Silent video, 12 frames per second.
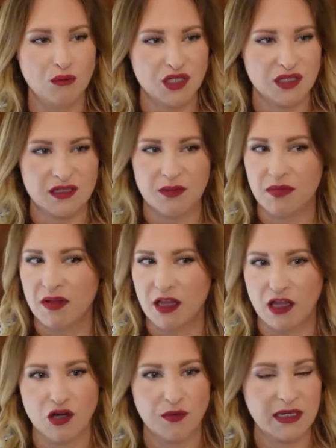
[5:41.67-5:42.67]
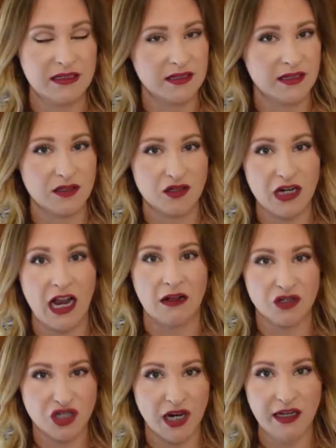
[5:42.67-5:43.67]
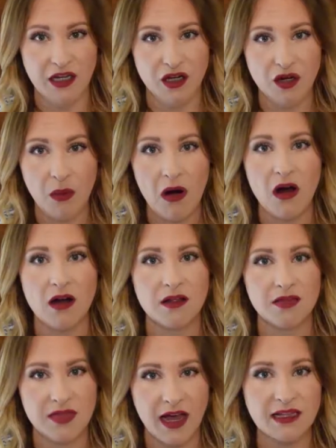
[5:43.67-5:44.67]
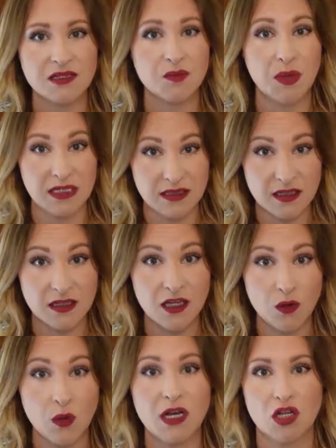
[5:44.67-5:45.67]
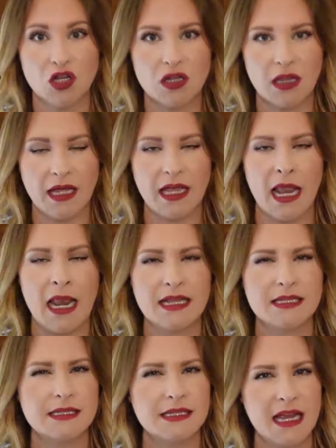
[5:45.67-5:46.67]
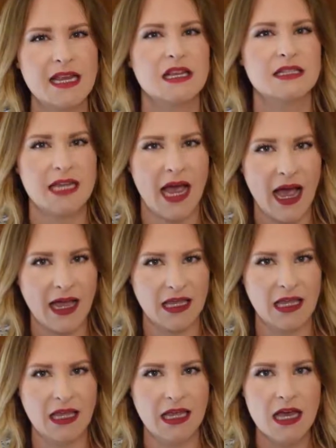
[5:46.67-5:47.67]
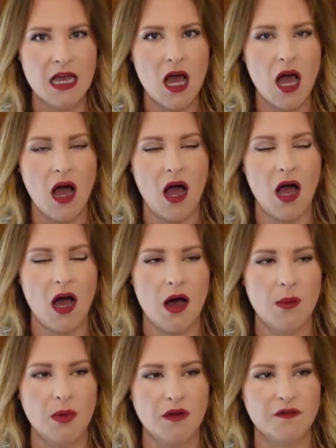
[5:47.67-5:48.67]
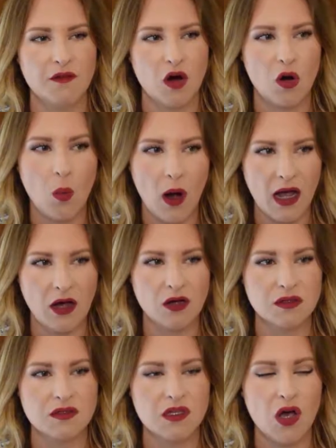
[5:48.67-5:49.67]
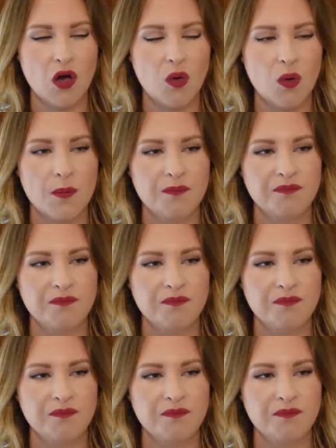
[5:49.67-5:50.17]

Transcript: just like your basic sunscreen, how shiny you are? That's basically what it looked like, and it stayed tacky for a while. So